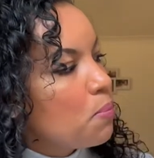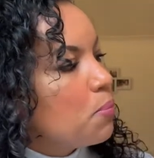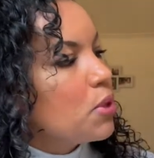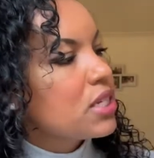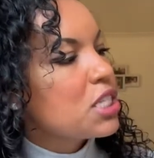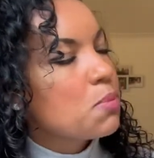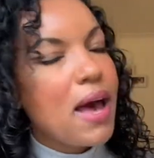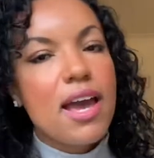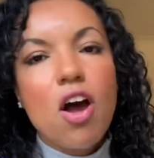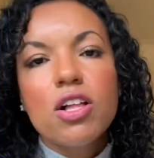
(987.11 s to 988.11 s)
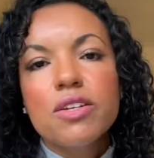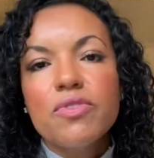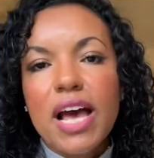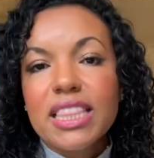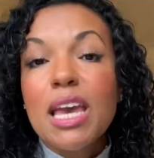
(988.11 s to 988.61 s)
But despite all of
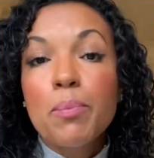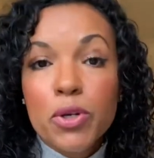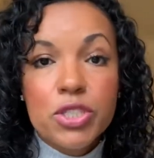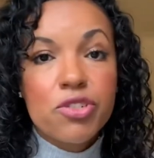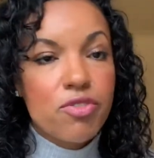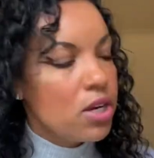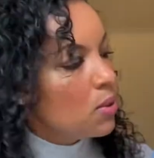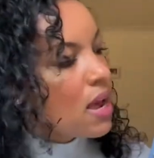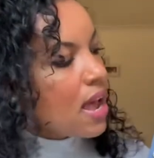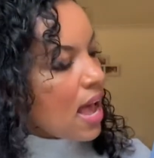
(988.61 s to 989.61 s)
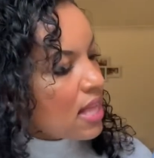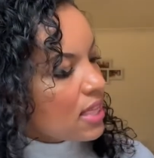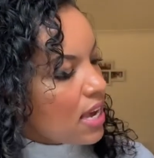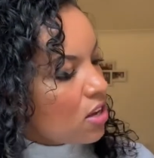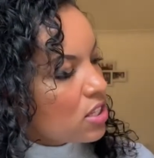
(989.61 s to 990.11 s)
that, they push through and
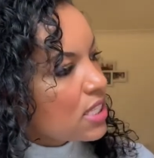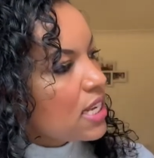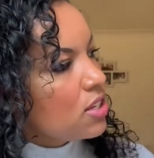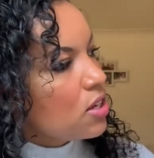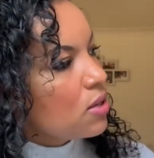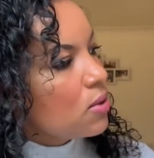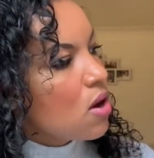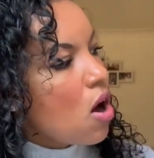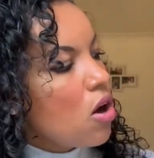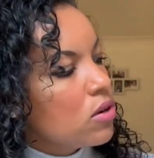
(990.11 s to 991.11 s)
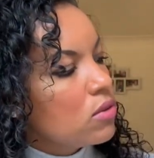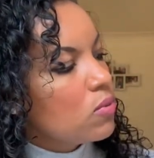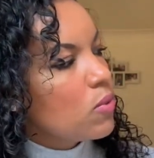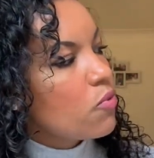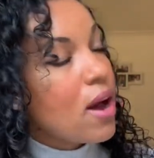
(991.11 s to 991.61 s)
they continue on
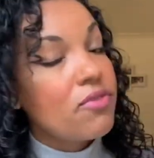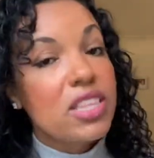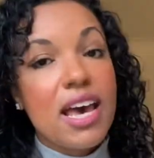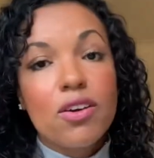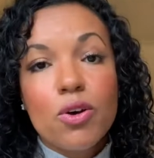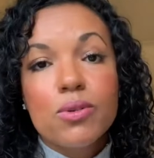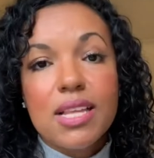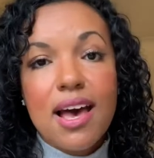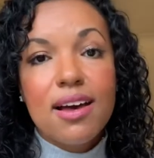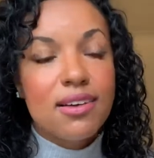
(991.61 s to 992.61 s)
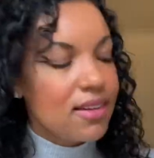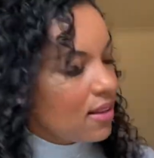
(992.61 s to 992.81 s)
with whatever their goals are.